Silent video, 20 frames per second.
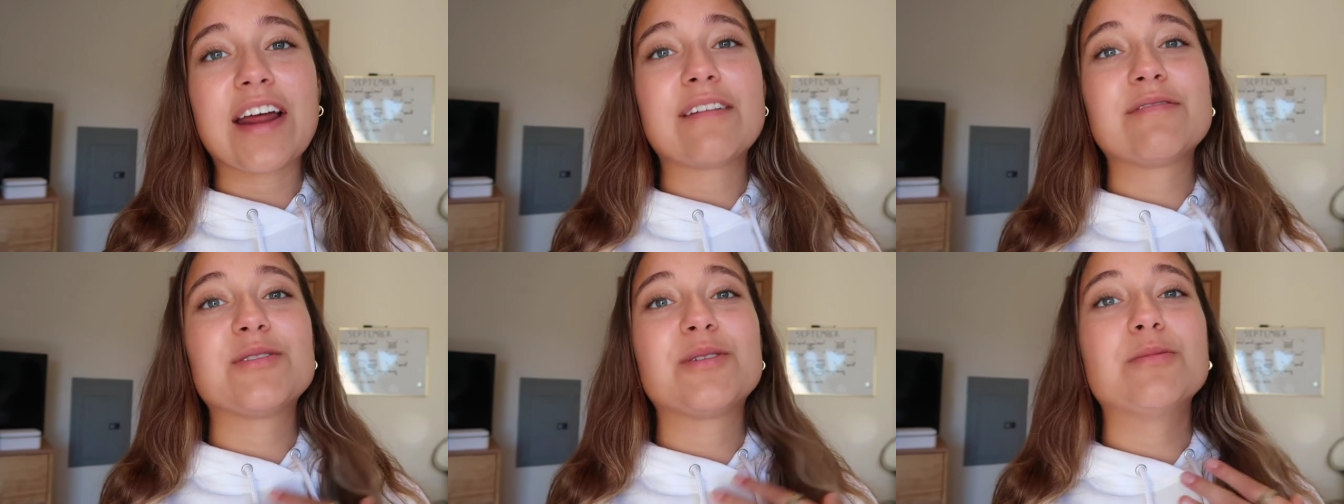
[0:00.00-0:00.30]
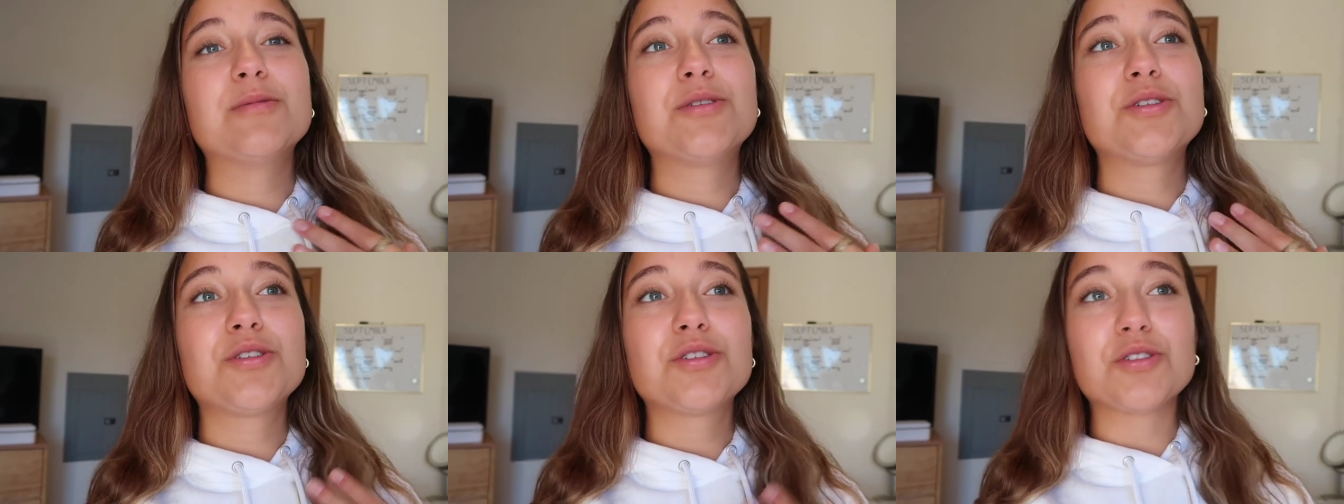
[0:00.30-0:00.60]
I have to
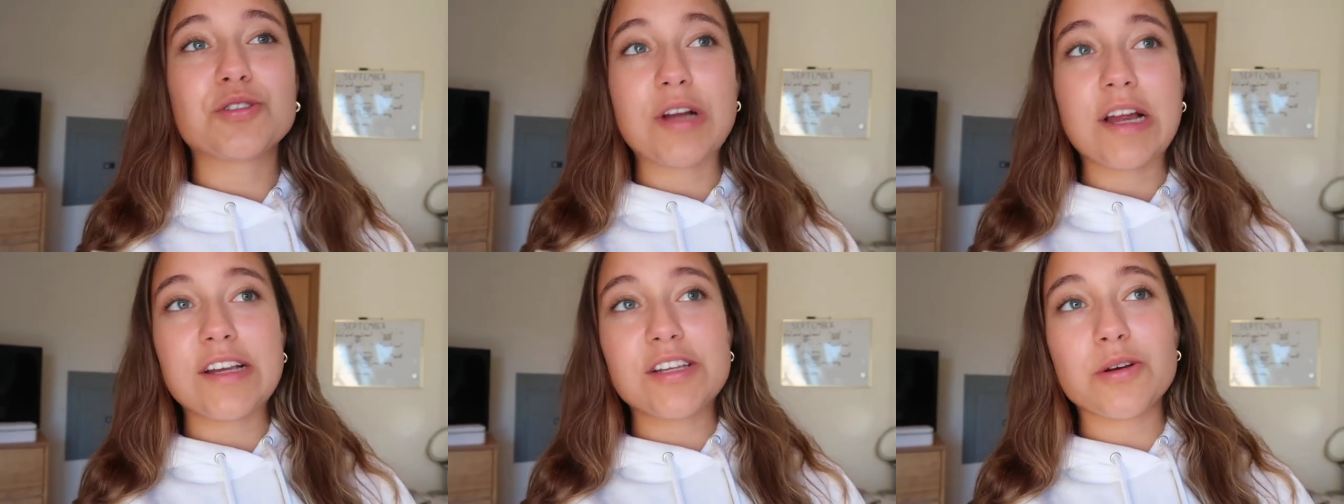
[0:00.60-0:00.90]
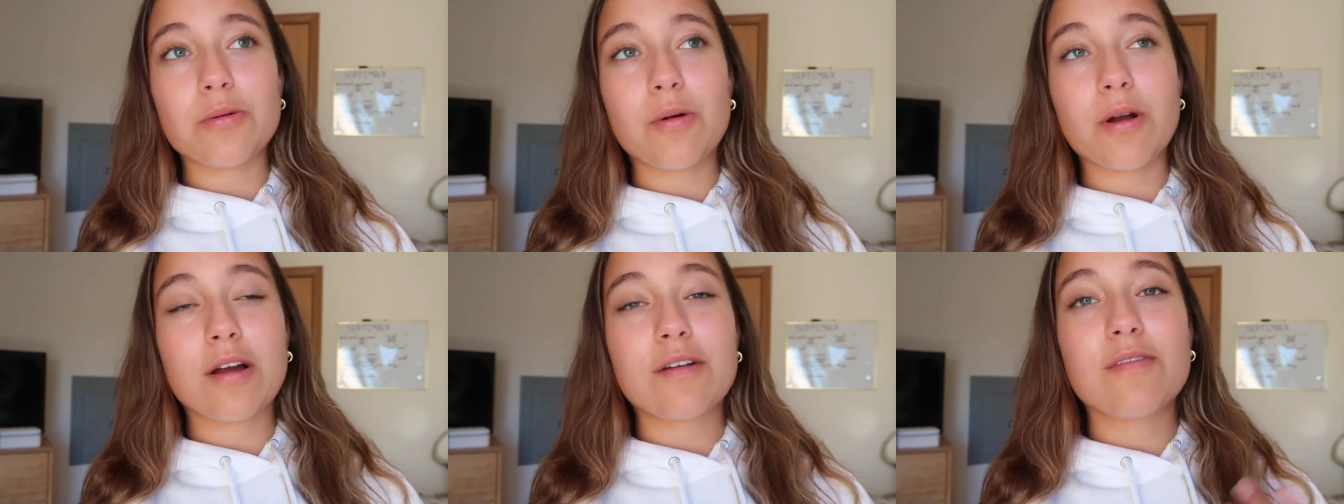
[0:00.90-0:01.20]
go straight
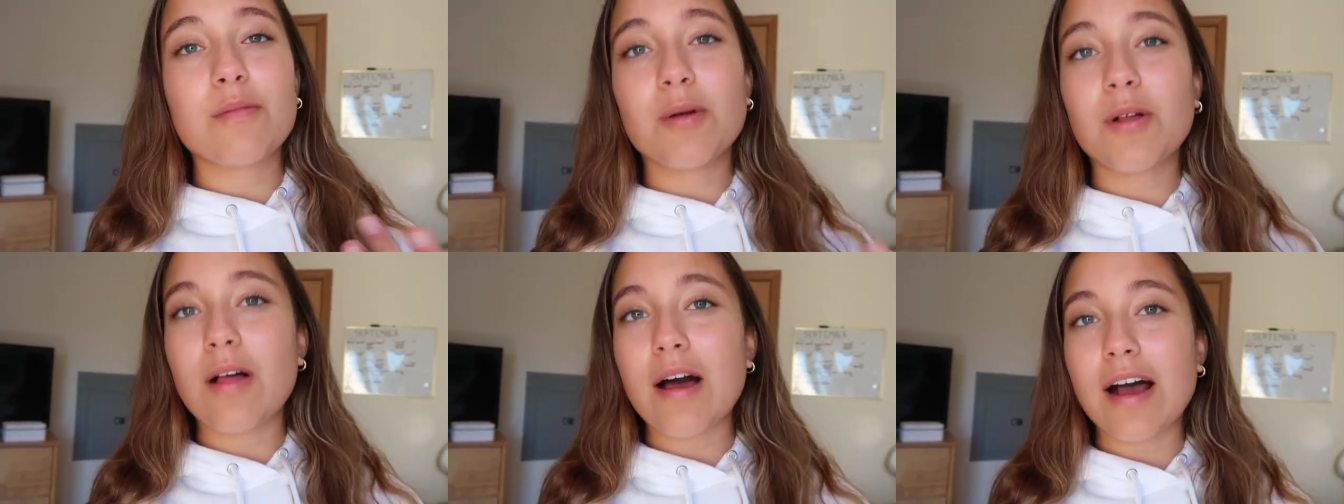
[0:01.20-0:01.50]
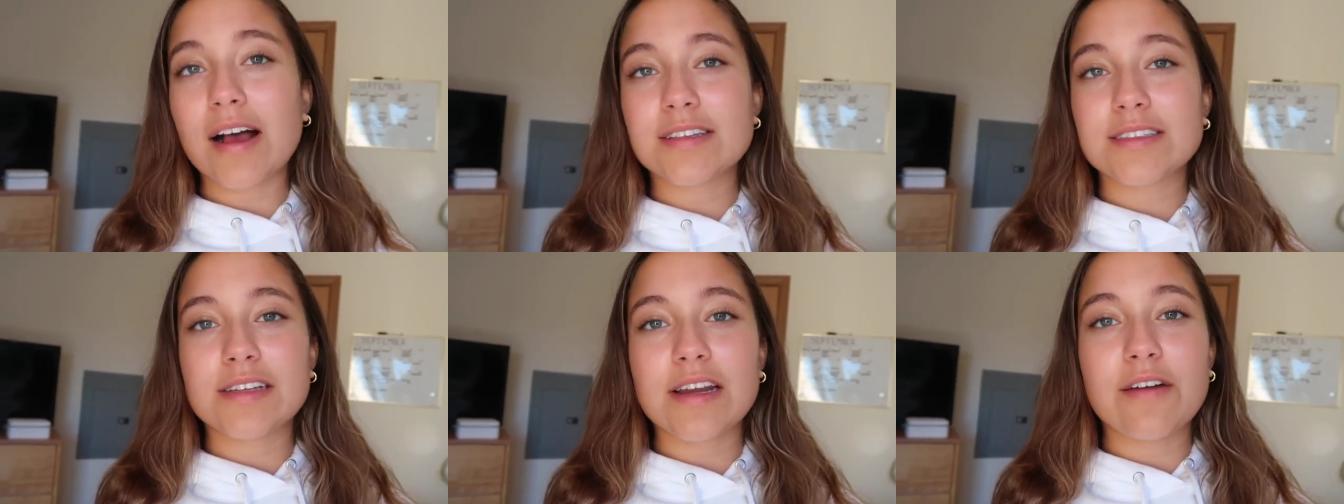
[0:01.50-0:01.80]
to work from
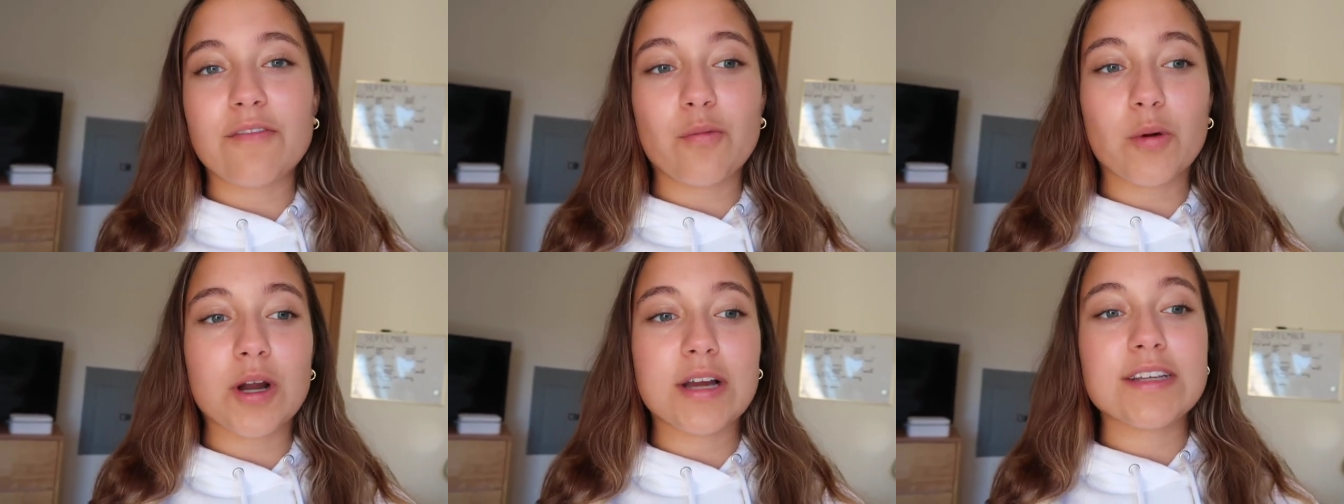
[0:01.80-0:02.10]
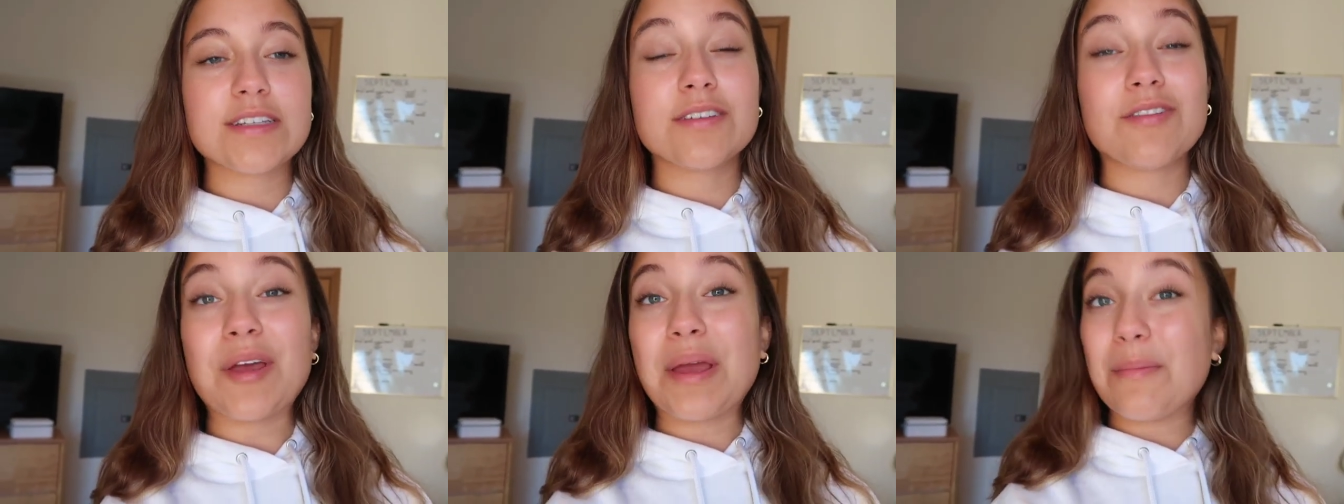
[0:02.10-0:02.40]
class and I work
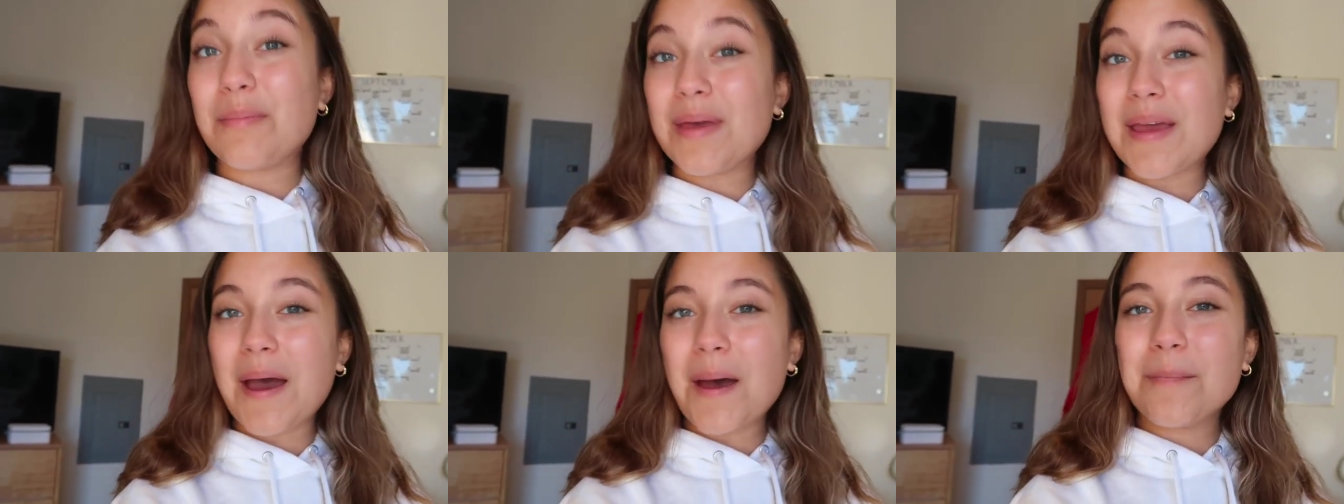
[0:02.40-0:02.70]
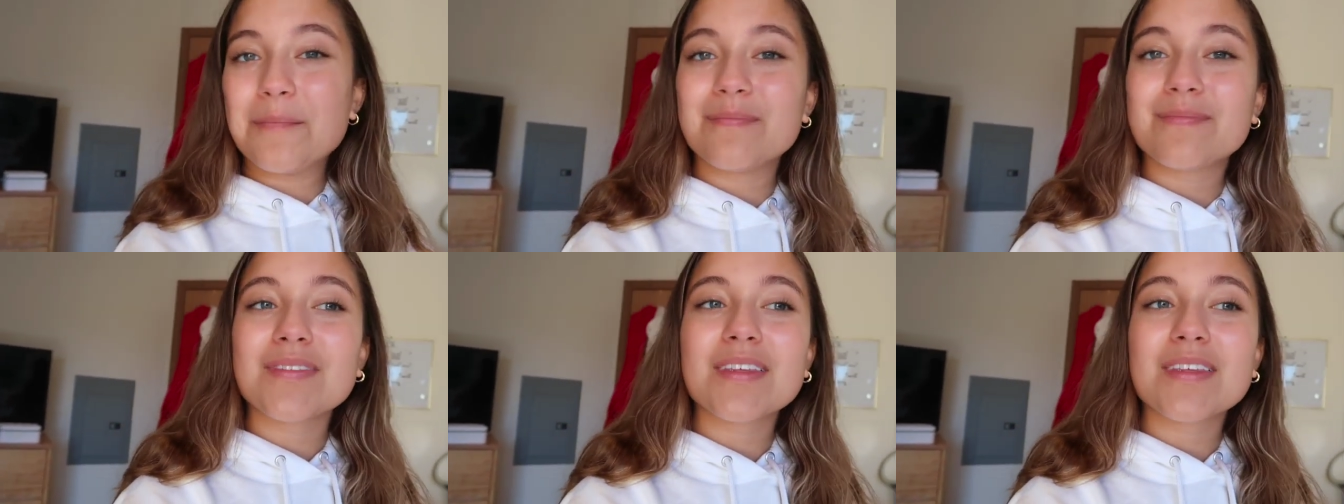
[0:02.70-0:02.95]
until 8 p.m.